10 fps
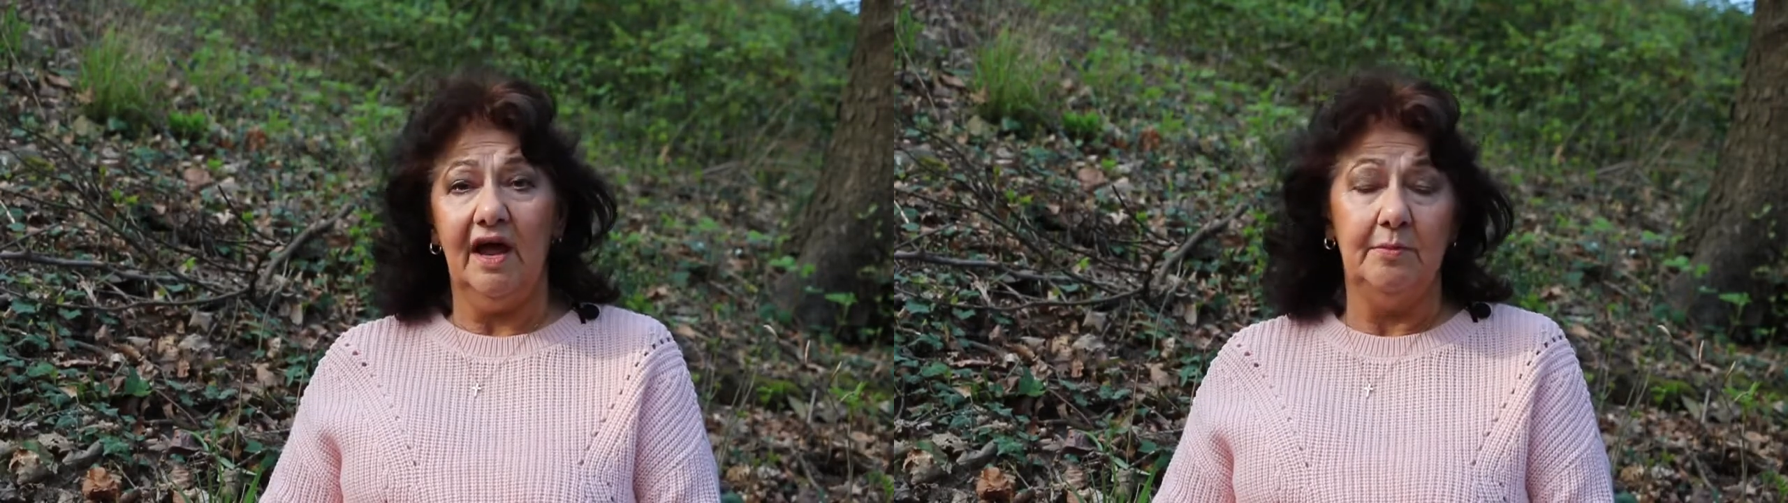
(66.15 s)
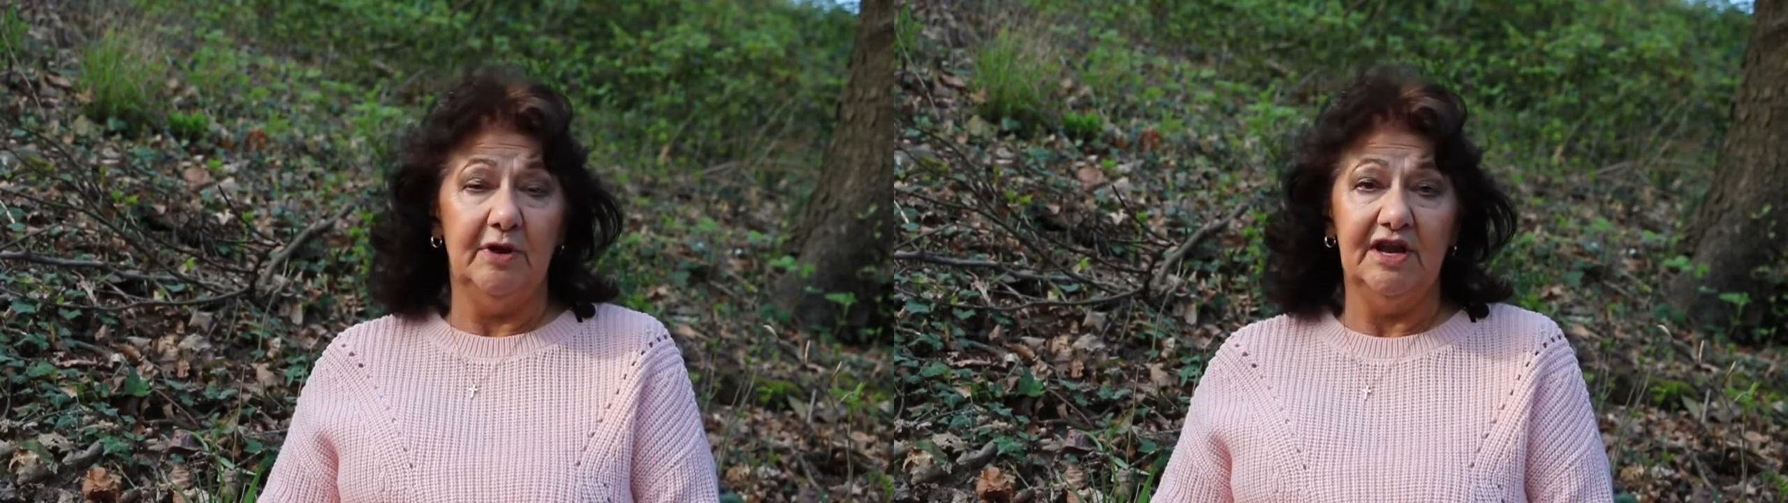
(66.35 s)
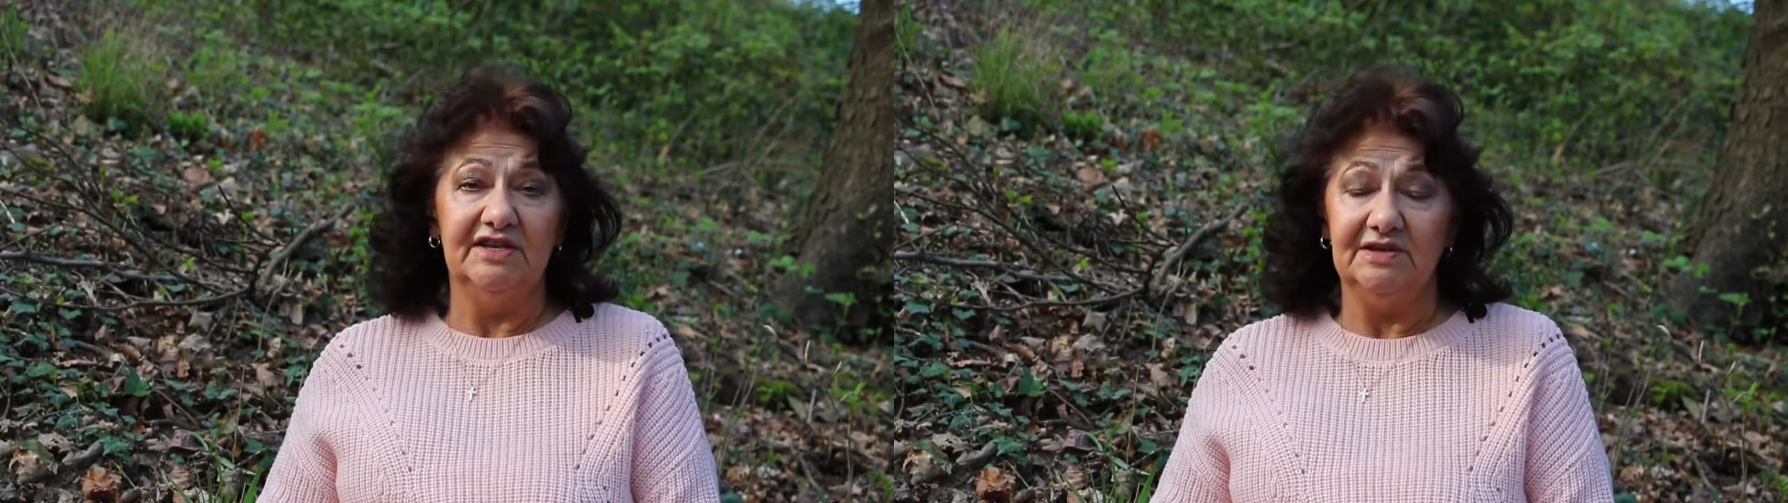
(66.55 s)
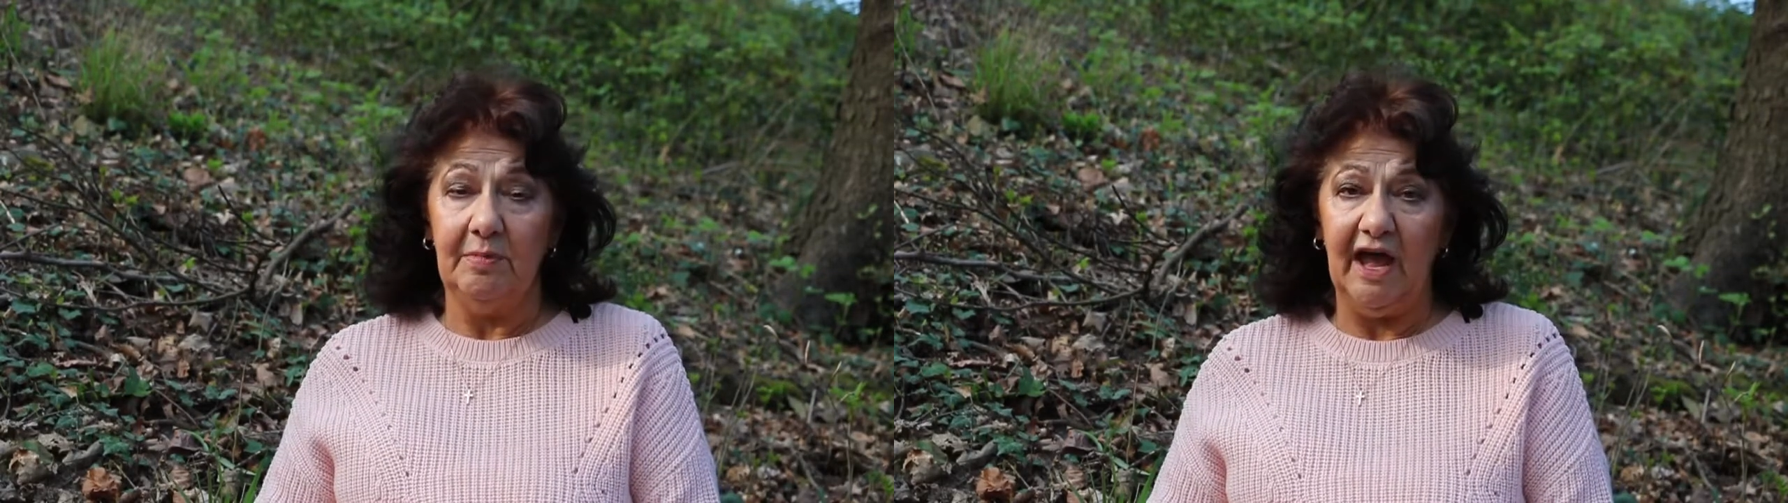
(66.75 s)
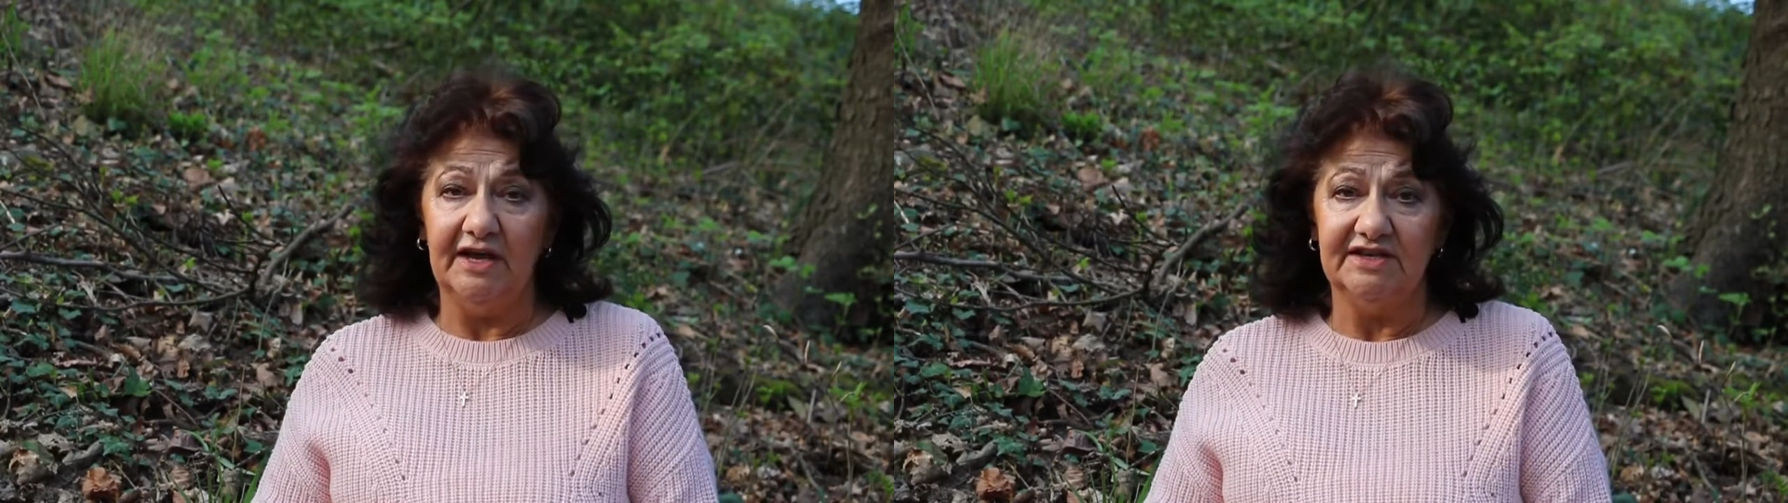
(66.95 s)
I'm an
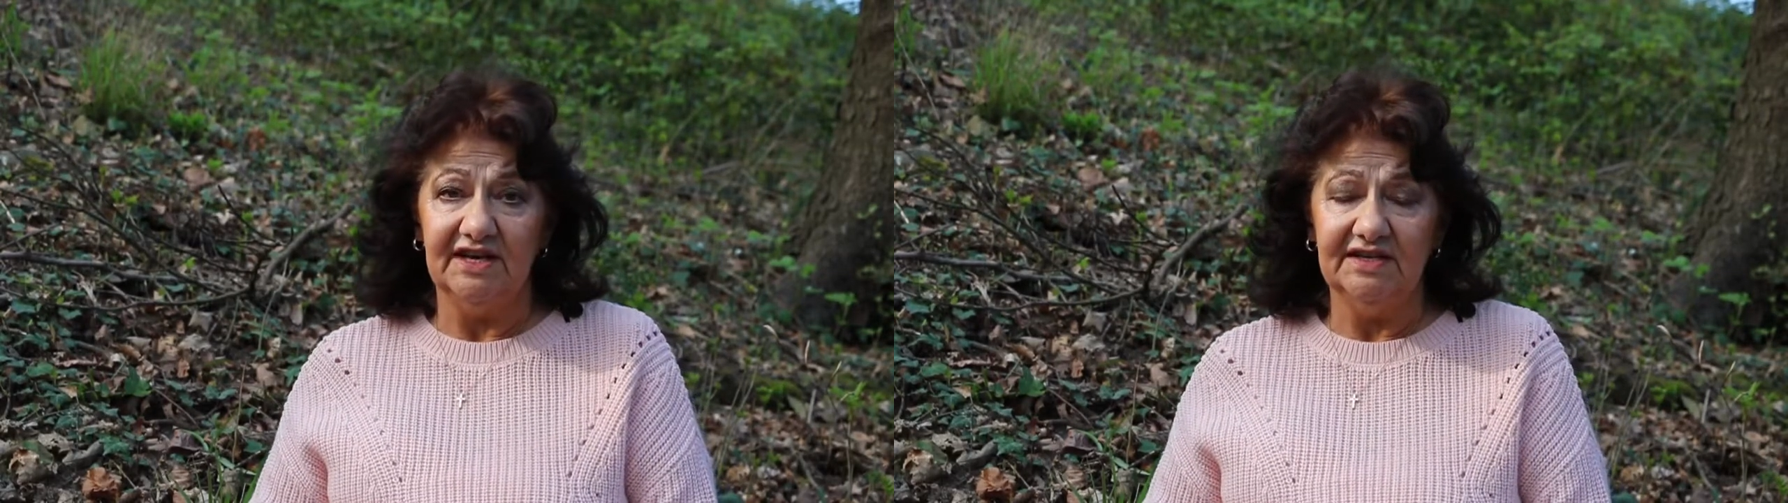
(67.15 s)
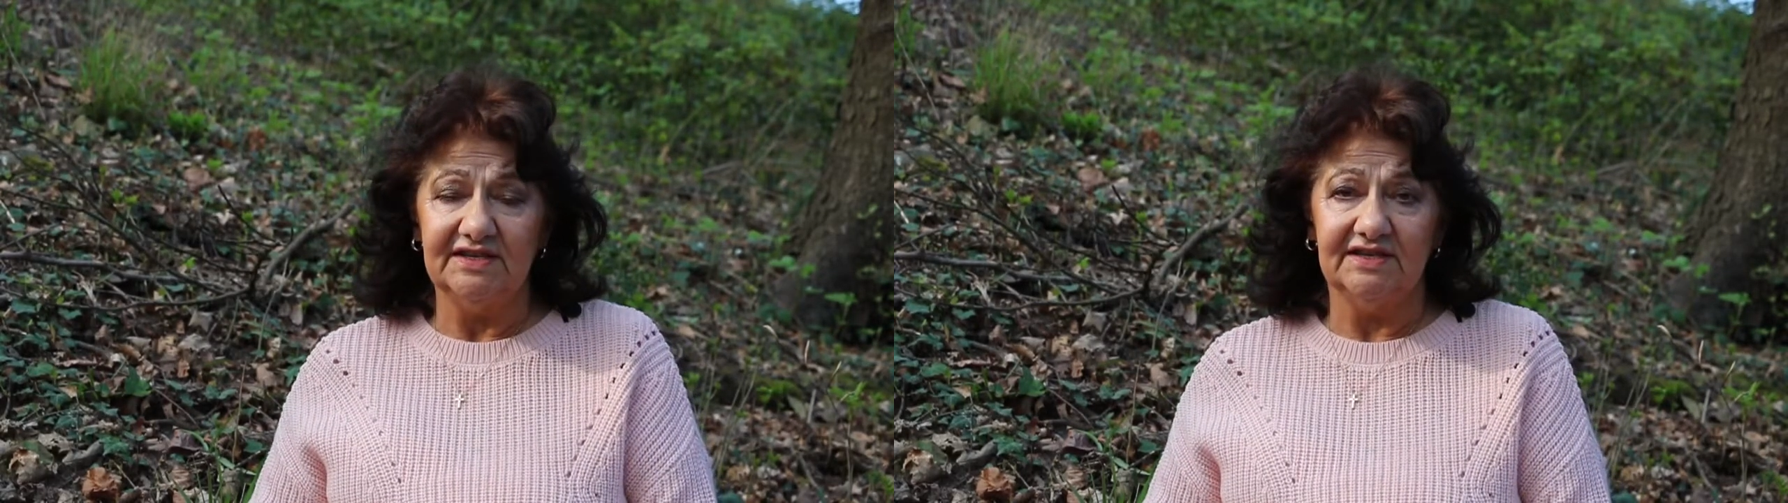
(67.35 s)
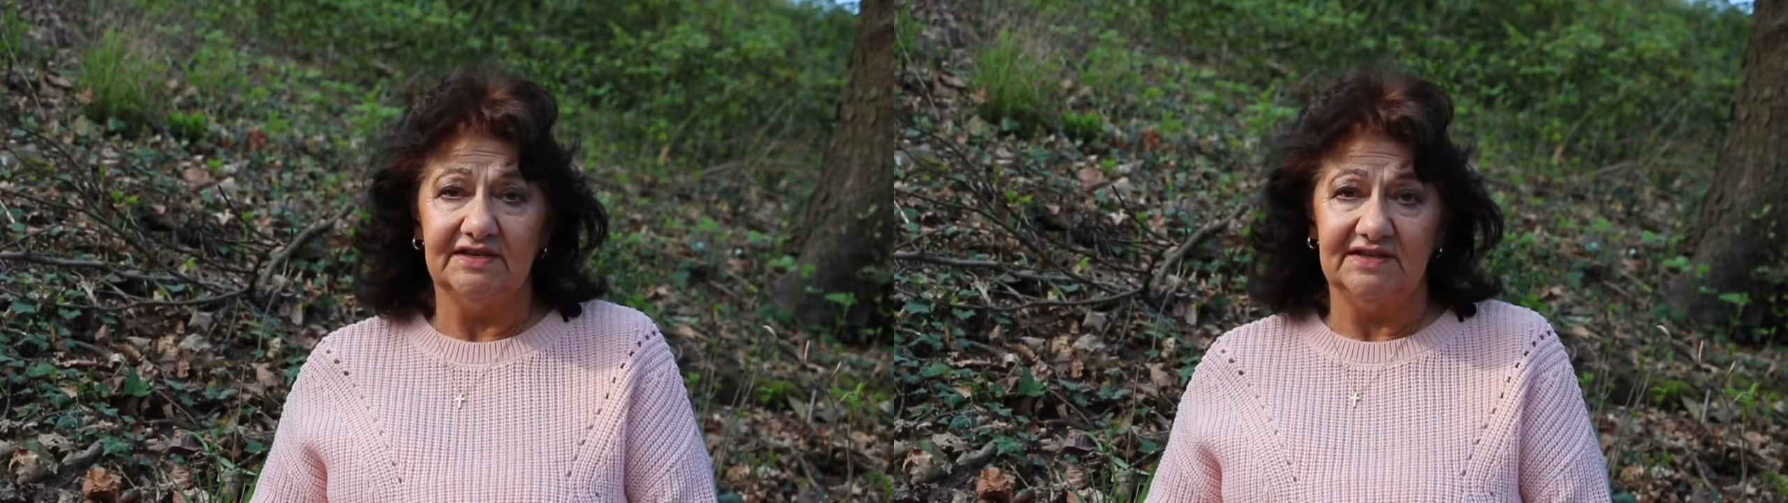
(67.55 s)
independent